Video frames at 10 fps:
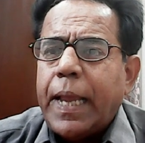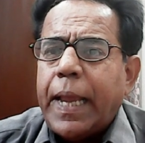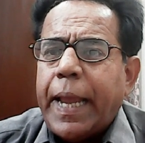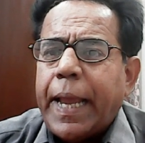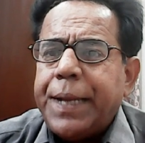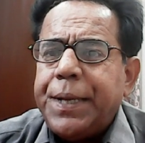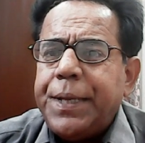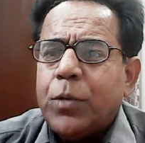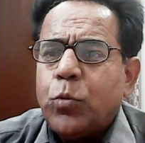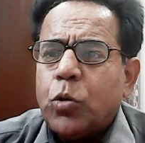n
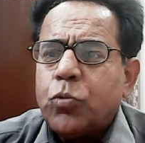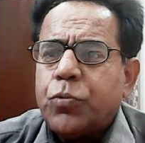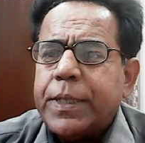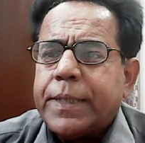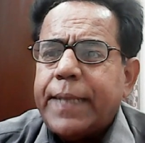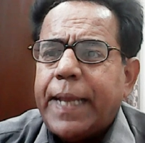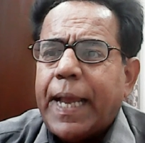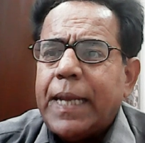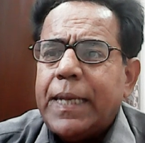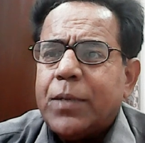equal to 6,
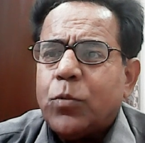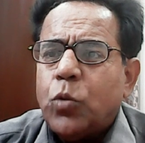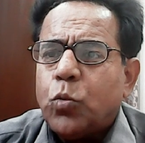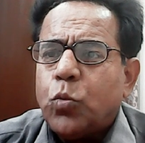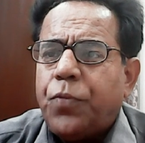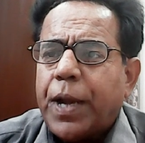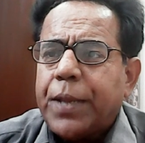L equal to 5.